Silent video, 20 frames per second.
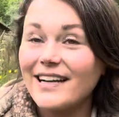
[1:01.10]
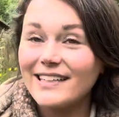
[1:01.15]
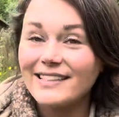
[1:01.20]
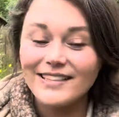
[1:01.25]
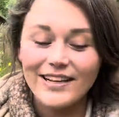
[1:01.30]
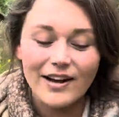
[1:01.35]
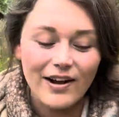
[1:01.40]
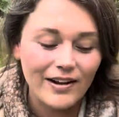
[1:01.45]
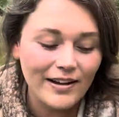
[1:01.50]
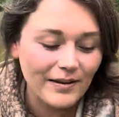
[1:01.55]

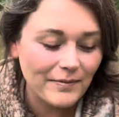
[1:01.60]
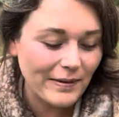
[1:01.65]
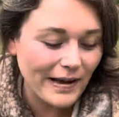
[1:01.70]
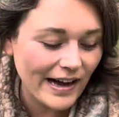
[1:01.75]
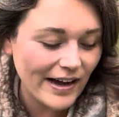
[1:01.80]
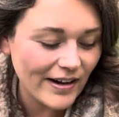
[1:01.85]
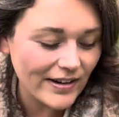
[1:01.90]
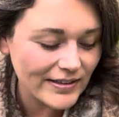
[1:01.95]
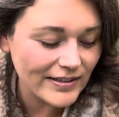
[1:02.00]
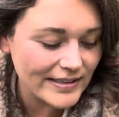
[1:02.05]
talk
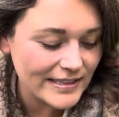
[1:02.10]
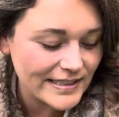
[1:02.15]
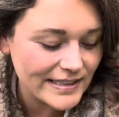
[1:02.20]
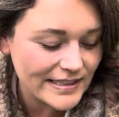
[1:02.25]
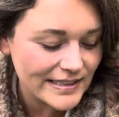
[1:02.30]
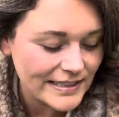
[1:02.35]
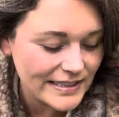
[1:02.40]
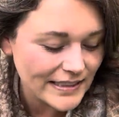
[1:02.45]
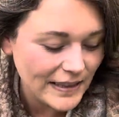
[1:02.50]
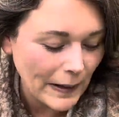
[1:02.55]
about
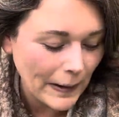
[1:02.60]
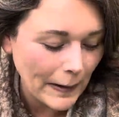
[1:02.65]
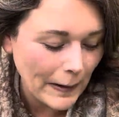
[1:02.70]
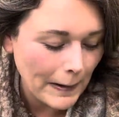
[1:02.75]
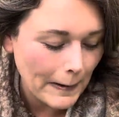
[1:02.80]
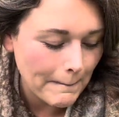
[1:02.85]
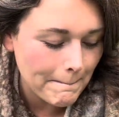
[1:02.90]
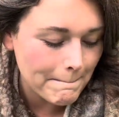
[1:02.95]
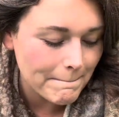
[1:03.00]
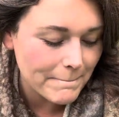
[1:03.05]

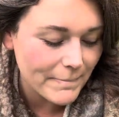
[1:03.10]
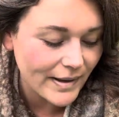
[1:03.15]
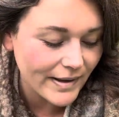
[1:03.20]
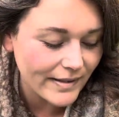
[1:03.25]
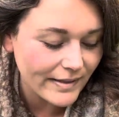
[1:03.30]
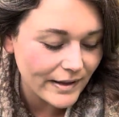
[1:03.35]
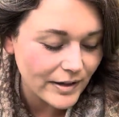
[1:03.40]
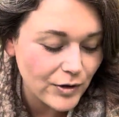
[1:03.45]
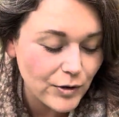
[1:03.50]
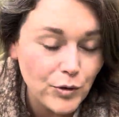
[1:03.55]

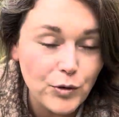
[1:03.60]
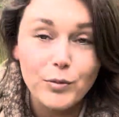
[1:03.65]
the new